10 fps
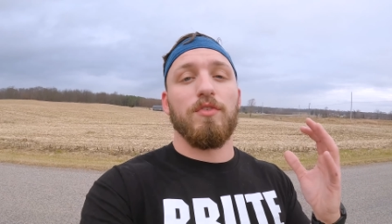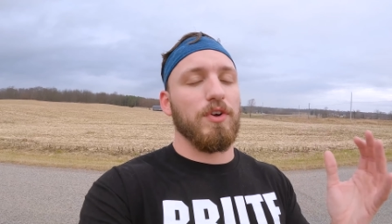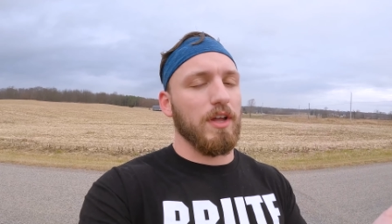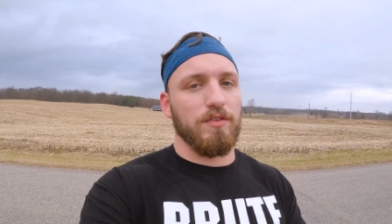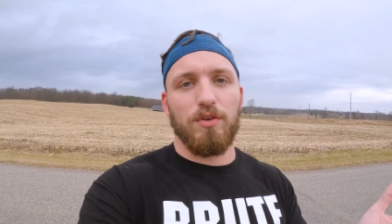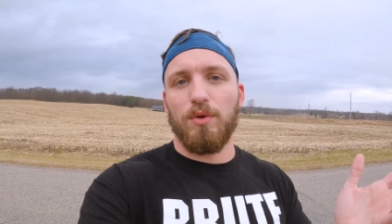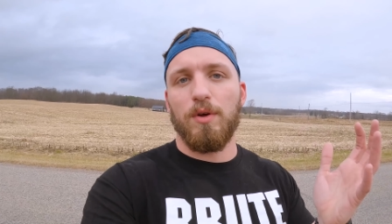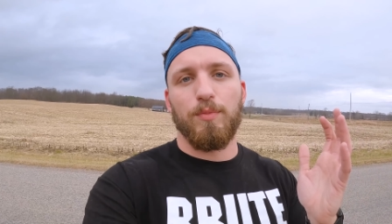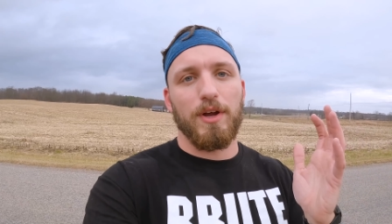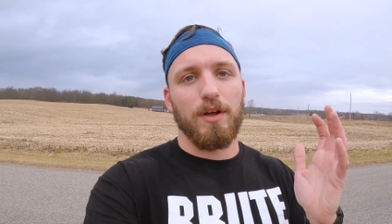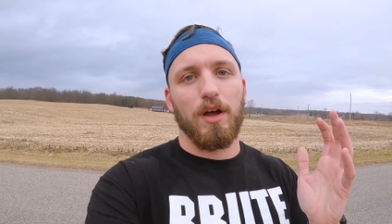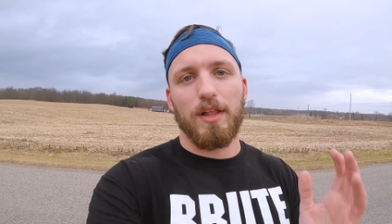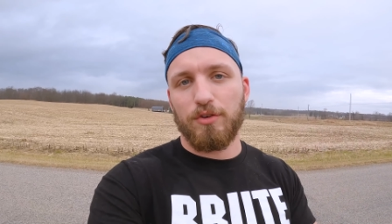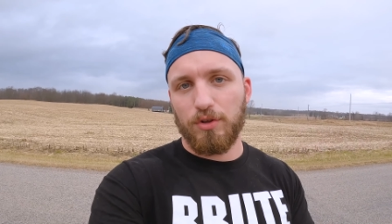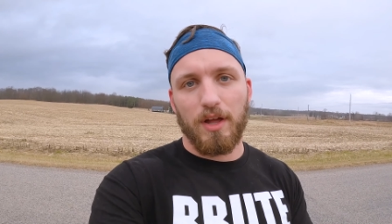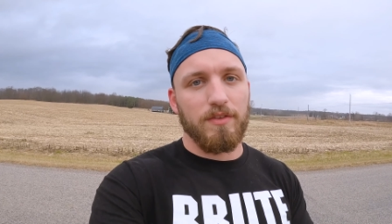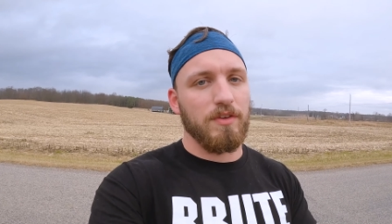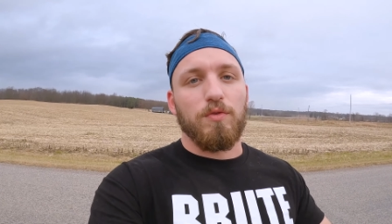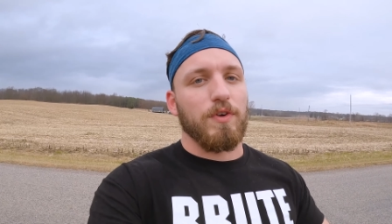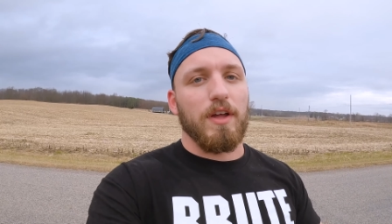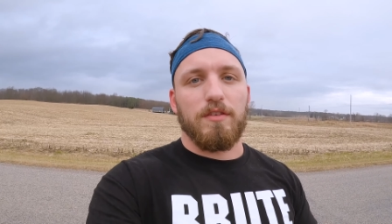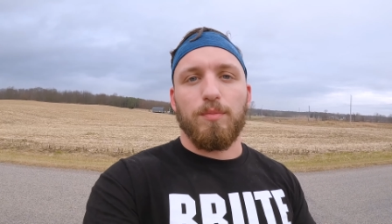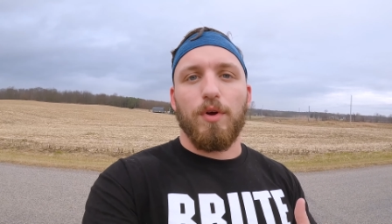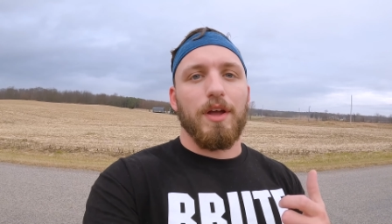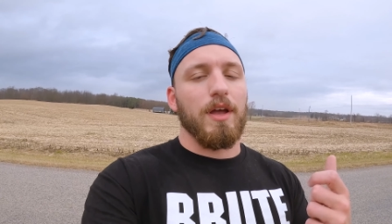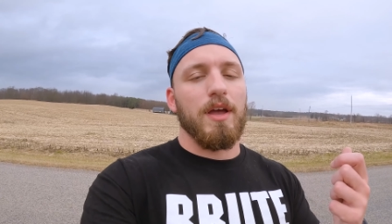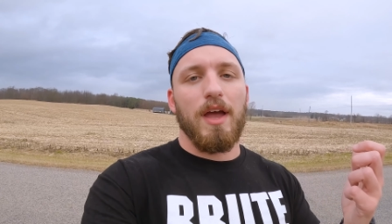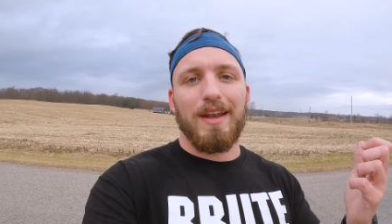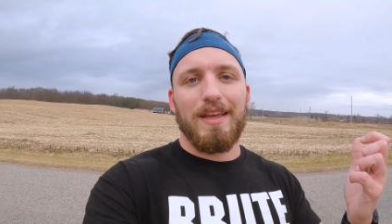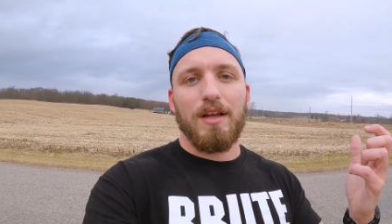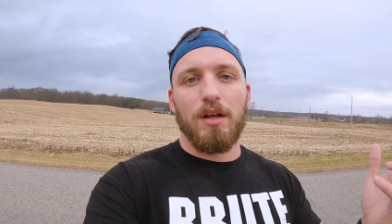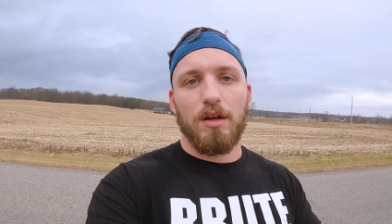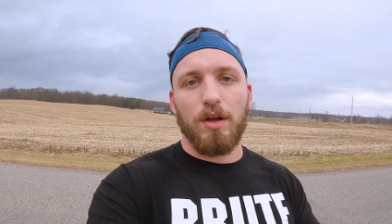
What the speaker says: to forget to bring electrolytes, to forget to bring any